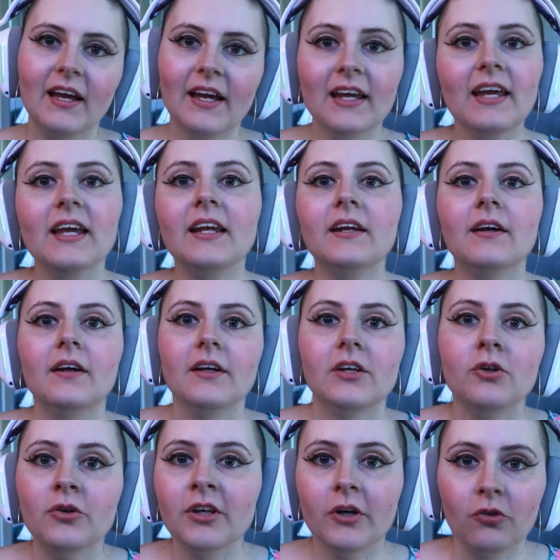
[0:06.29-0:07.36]
in
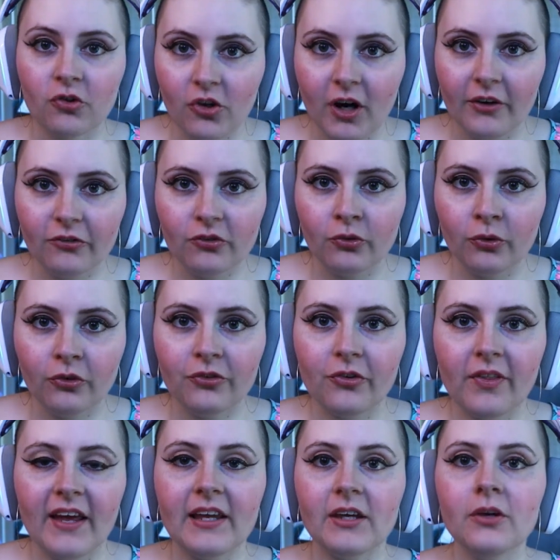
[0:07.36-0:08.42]
Yugioh Cross Duel so
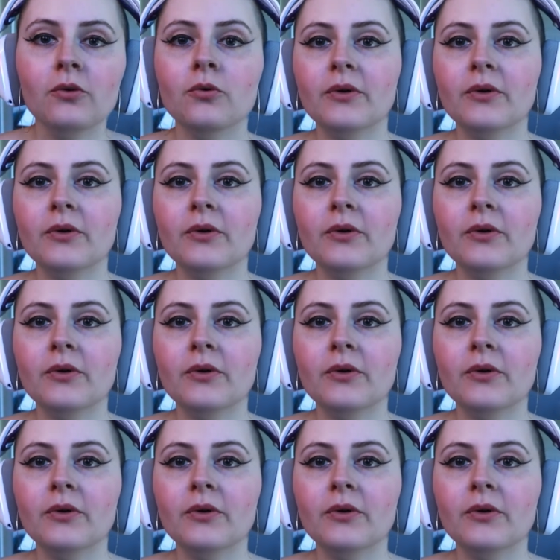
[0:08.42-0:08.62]
that you